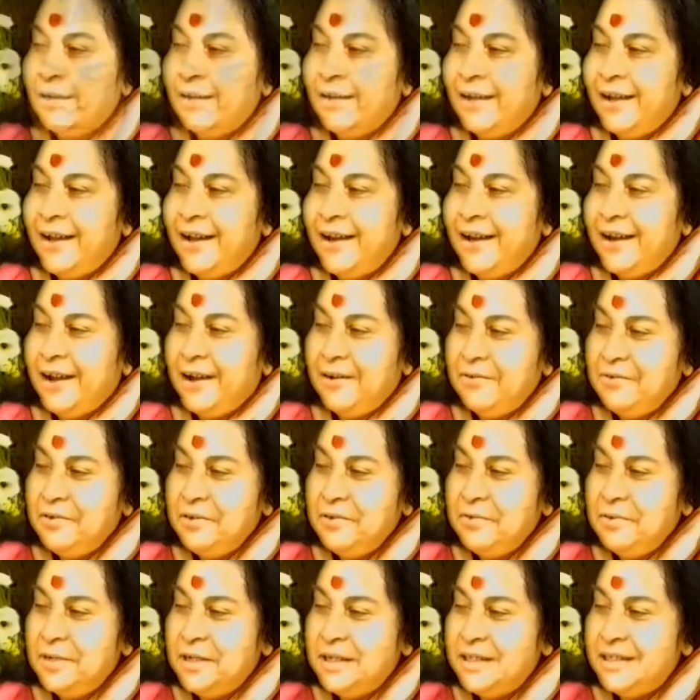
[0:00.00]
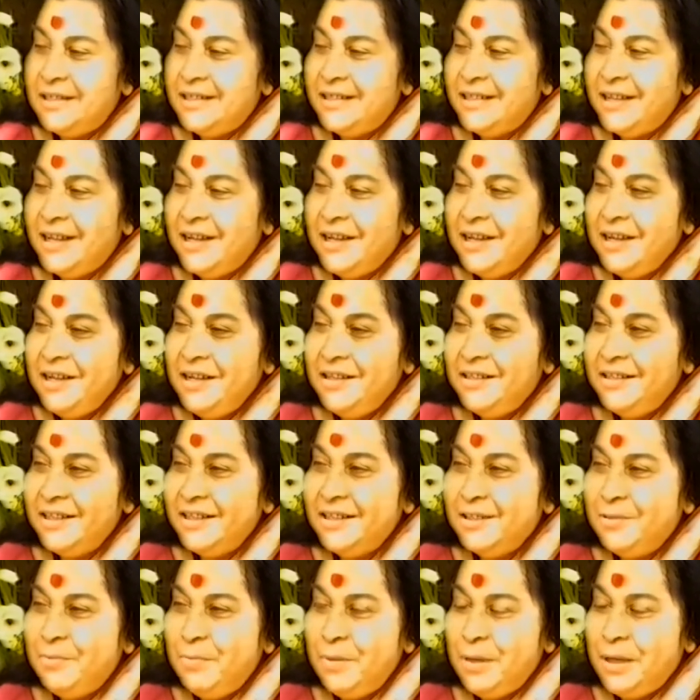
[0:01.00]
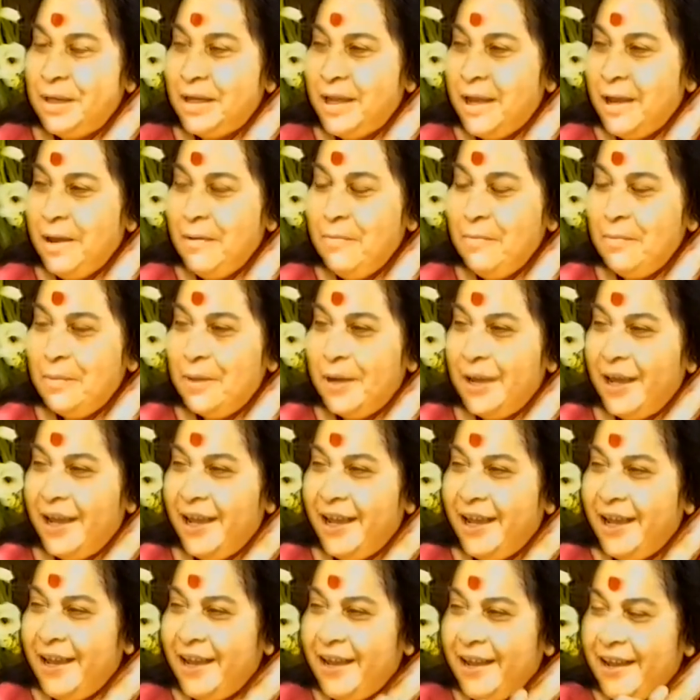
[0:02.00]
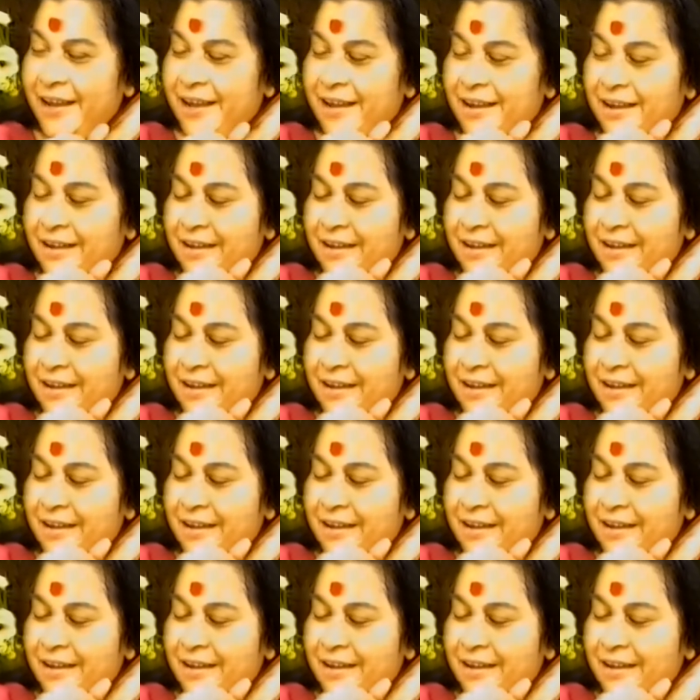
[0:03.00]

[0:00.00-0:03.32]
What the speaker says: And afterwards, he just became a